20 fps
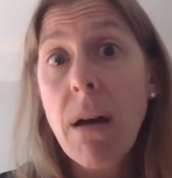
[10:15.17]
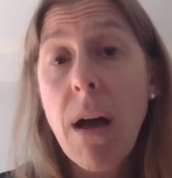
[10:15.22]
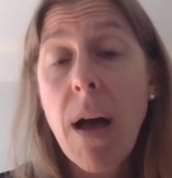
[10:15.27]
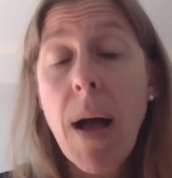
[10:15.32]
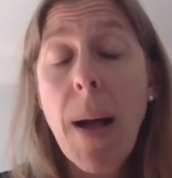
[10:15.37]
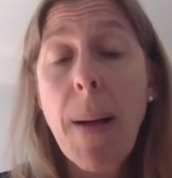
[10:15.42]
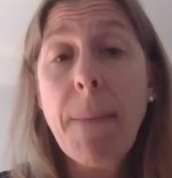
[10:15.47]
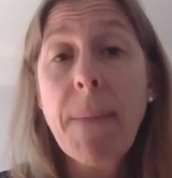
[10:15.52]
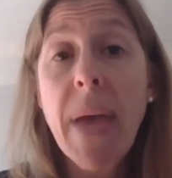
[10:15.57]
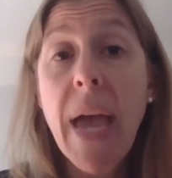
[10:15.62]

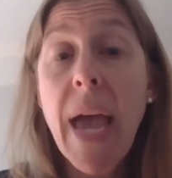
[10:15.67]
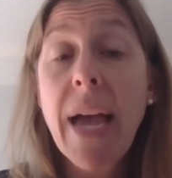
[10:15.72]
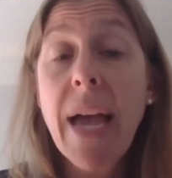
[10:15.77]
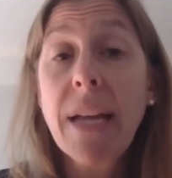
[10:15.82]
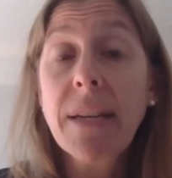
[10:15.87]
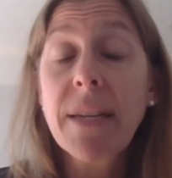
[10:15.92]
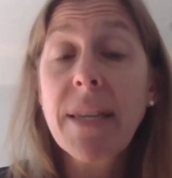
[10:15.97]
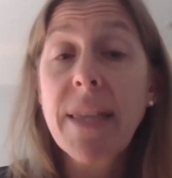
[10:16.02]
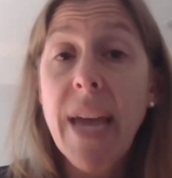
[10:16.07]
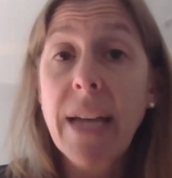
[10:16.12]

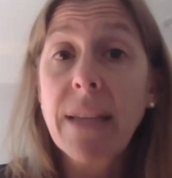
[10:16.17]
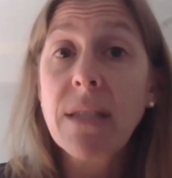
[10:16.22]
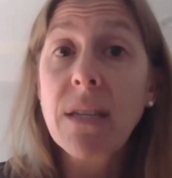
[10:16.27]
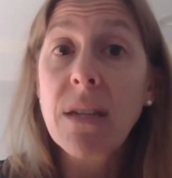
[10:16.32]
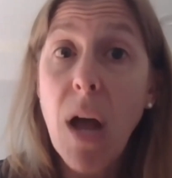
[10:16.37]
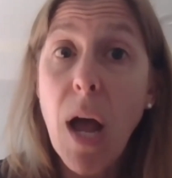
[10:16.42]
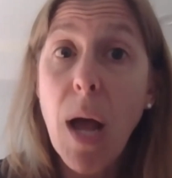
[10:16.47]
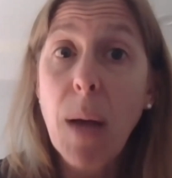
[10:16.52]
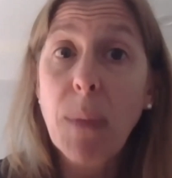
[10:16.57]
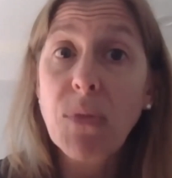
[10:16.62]
And that's an
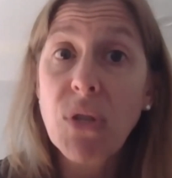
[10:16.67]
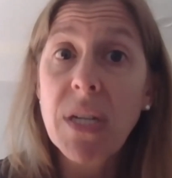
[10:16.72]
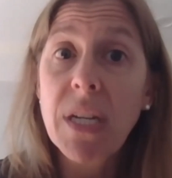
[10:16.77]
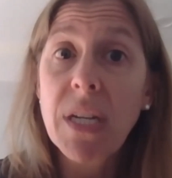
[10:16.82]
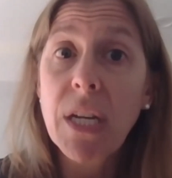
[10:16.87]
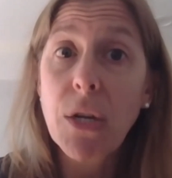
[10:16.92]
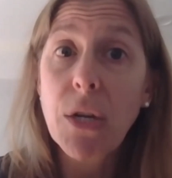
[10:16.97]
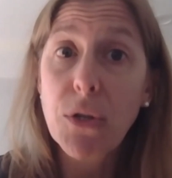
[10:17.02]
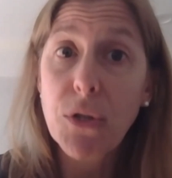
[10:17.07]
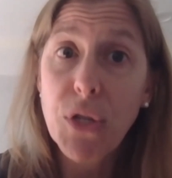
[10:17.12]
option
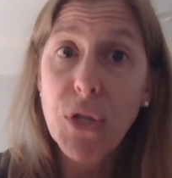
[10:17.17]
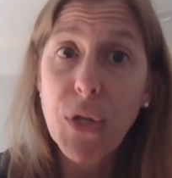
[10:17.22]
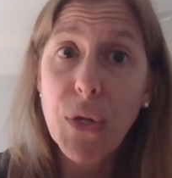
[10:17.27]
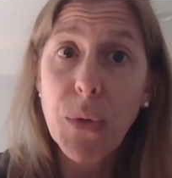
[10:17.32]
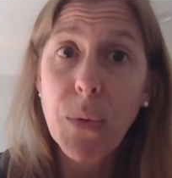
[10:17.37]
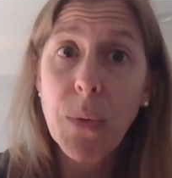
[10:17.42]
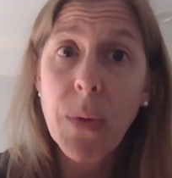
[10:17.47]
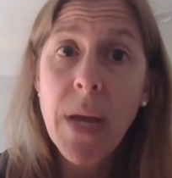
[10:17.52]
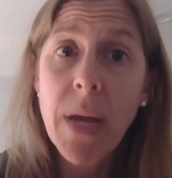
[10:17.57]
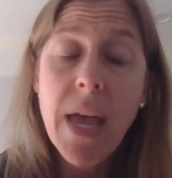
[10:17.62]
here
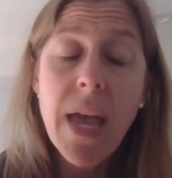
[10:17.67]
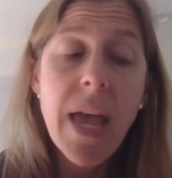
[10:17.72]
too,